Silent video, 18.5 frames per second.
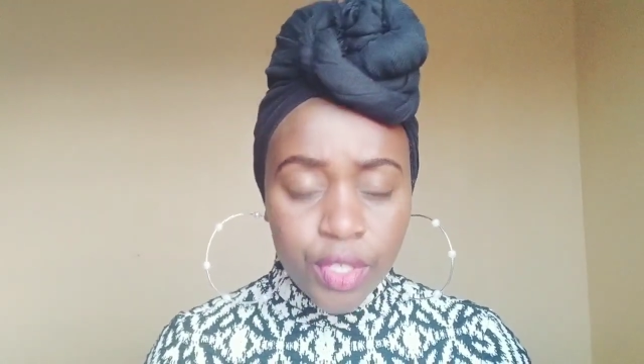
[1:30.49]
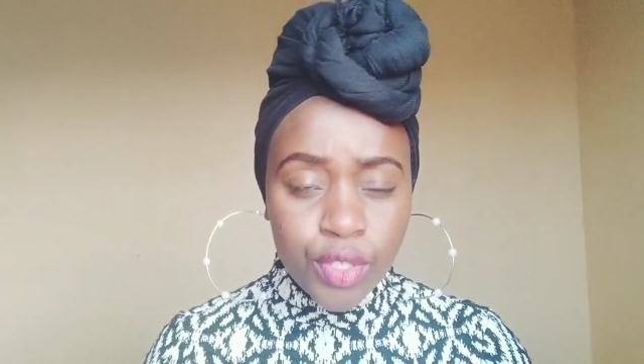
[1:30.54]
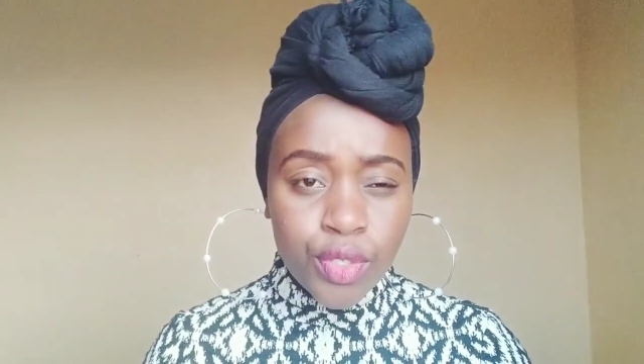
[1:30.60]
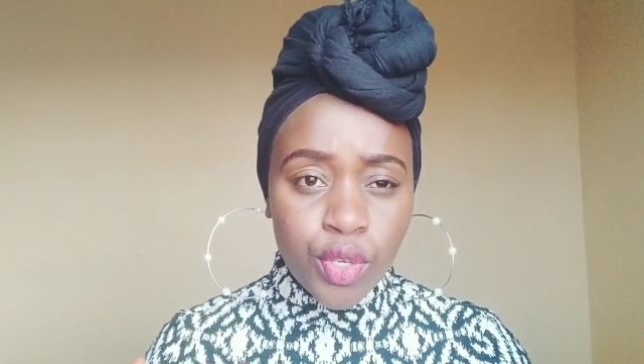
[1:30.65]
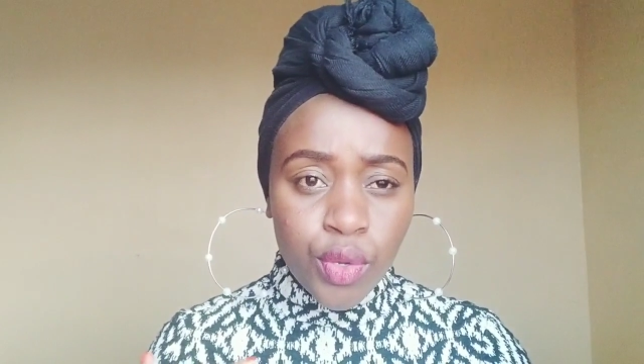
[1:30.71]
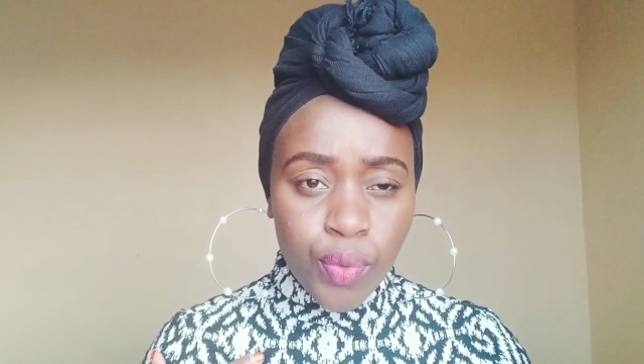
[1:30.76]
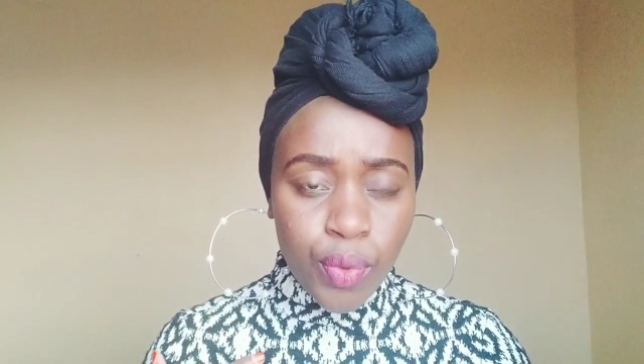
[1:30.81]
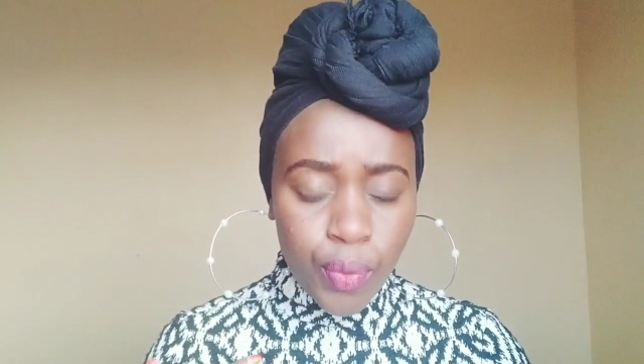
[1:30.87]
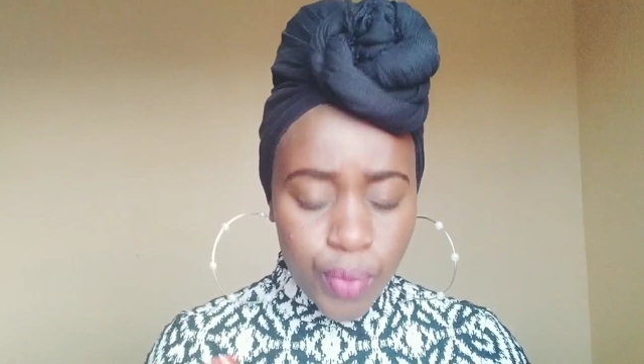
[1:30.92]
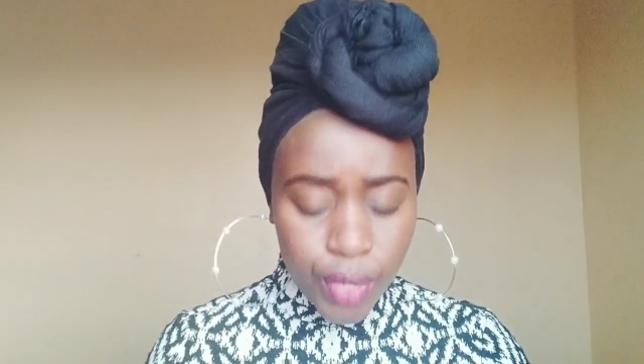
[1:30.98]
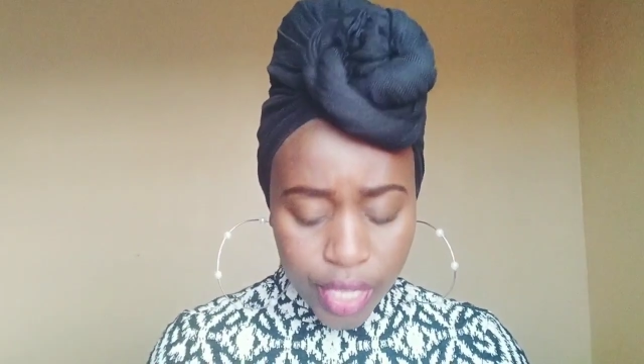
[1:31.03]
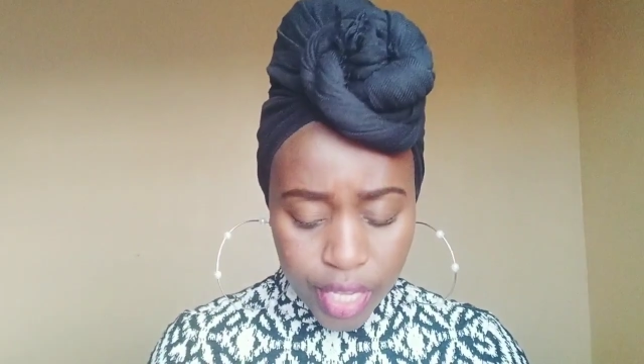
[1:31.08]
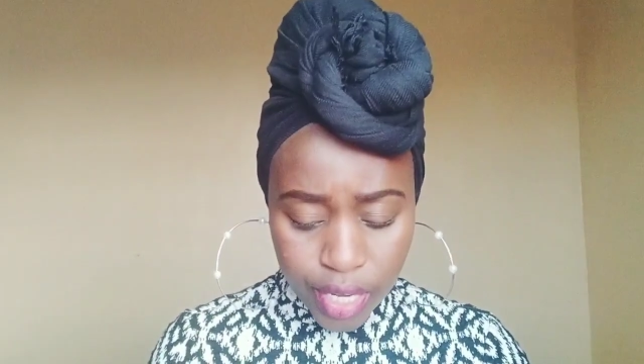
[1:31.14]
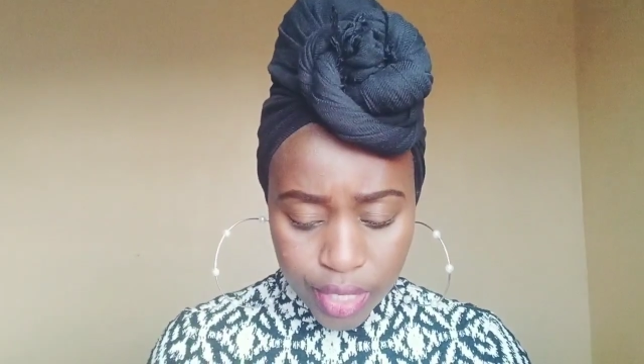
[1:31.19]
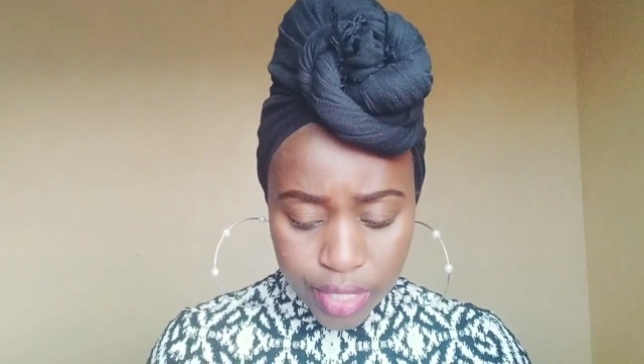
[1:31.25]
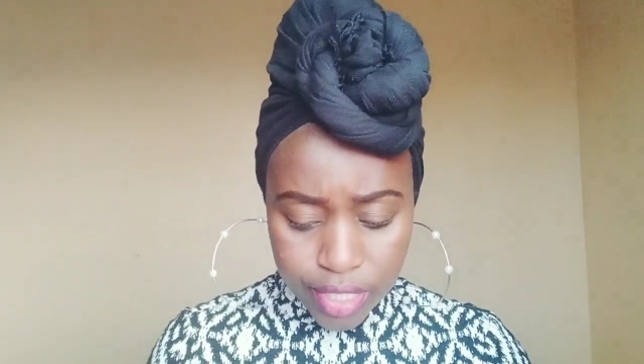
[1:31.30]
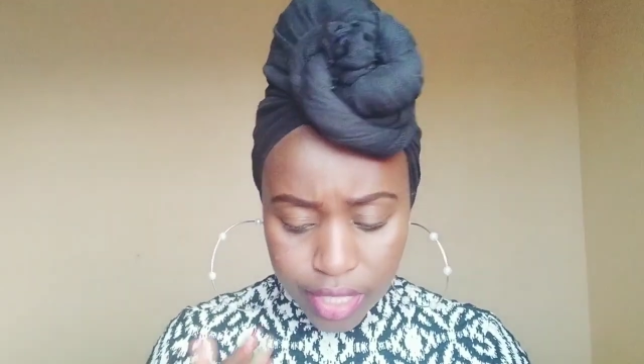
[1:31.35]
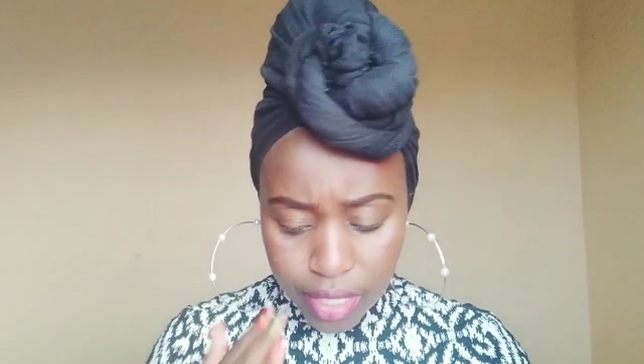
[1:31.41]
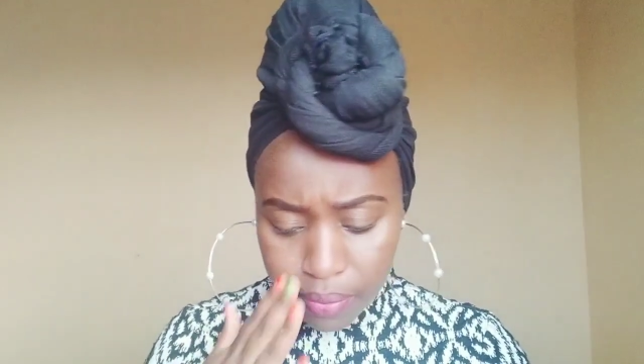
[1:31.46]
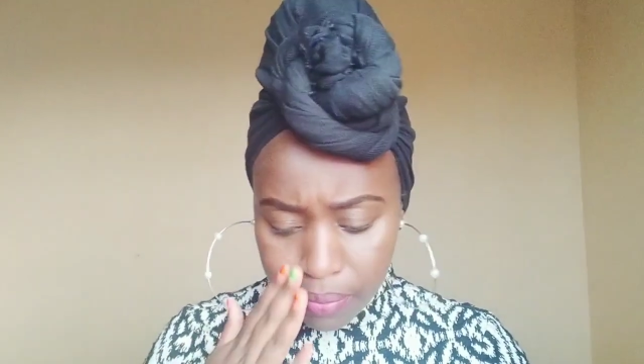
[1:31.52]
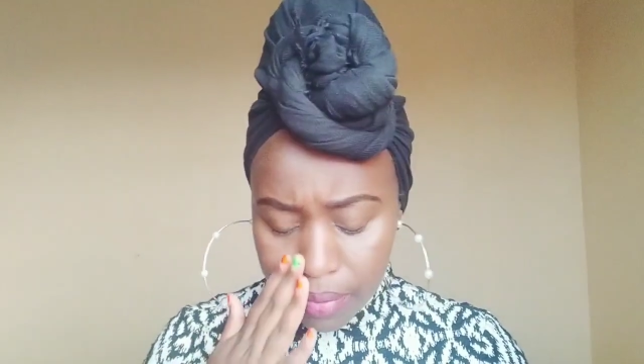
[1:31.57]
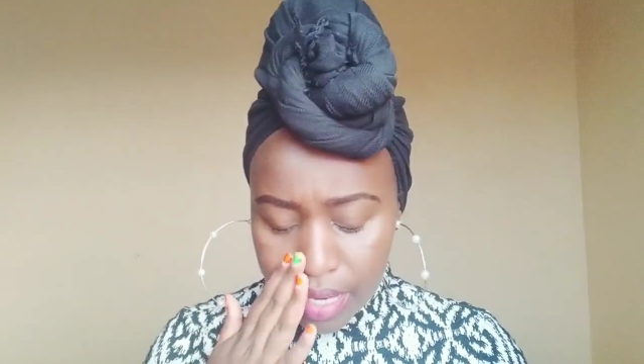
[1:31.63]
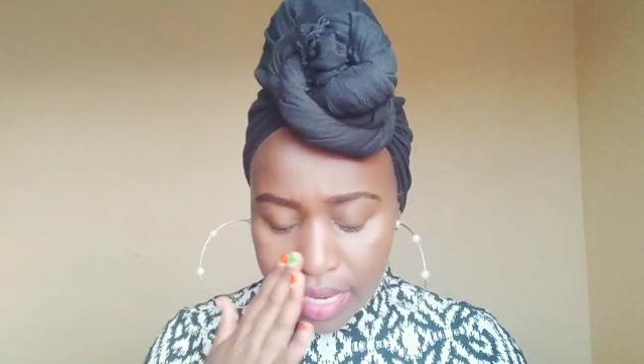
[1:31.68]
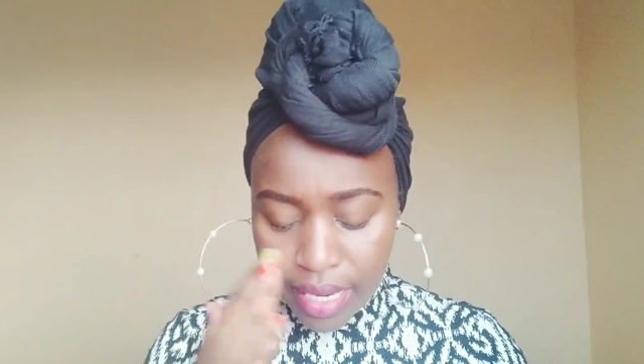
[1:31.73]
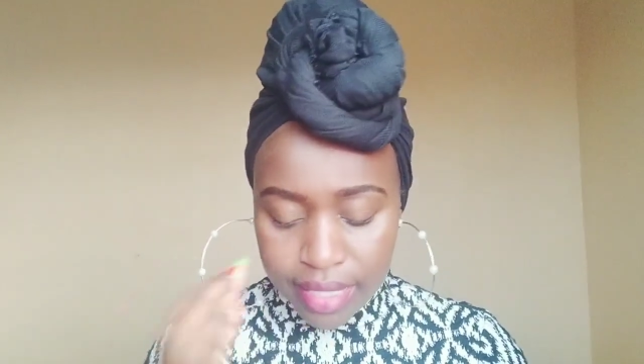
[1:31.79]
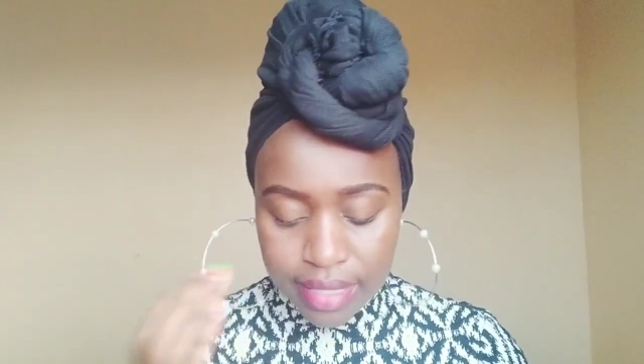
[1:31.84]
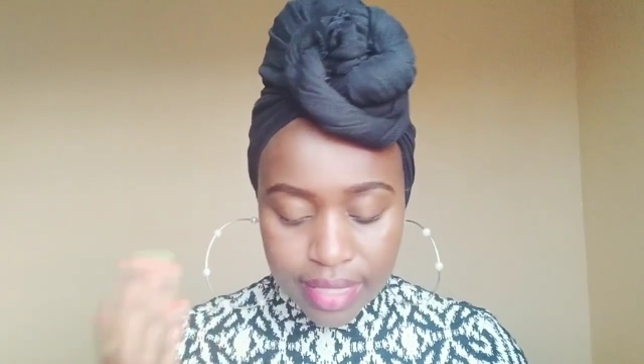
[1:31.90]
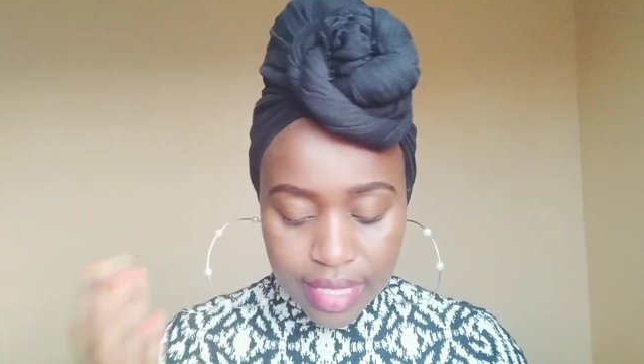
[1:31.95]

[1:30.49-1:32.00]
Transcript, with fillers: So we can jump uh,